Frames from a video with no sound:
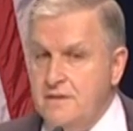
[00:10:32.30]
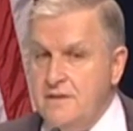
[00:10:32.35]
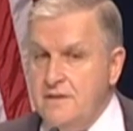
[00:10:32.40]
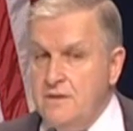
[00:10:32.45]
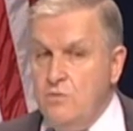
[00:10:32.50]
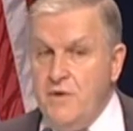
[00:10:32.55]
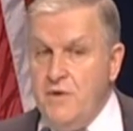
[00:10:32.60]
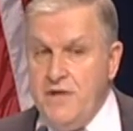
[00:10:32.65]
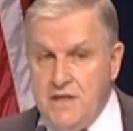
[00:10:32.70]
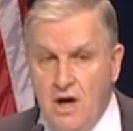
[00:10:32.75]

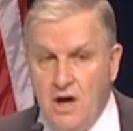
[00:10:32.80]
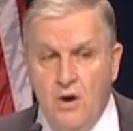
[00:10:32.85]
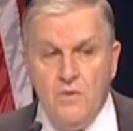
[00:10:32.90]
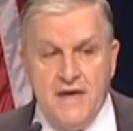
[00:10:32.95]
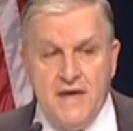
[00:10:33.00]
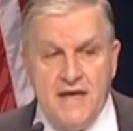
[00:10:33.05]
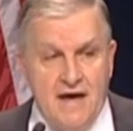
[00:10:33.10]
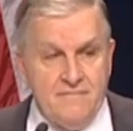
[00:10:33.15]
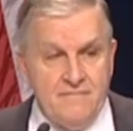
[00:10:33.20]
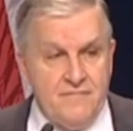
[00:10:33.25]
We know
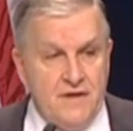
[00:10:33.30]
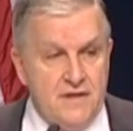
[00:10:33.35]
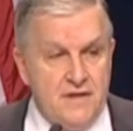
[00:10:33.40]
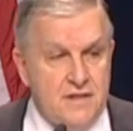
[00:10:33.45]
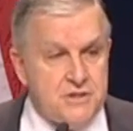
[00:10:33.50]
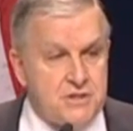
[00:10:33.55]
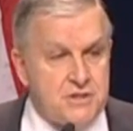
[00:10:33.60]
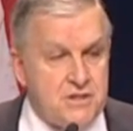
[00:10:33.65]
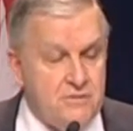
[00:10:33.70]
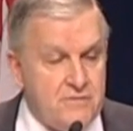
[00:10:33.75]
we have
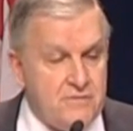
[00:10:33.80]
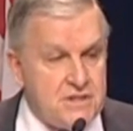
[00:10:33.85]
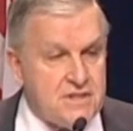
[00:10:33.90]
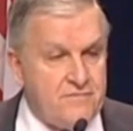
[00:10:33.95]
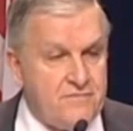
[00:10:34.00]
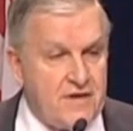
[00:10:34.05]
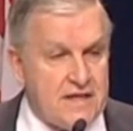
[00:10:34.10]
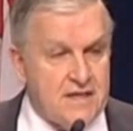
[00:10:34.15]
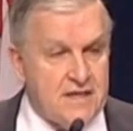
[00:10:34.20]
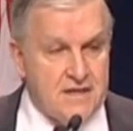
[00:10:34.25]
a series
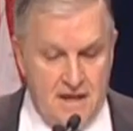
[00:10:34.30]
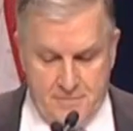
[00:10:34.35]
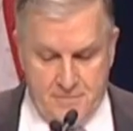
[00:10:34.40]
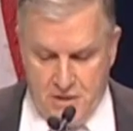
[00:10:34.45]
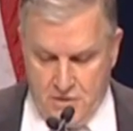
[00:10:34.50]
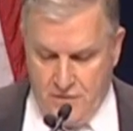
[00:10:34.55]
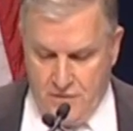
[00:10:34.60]
of economic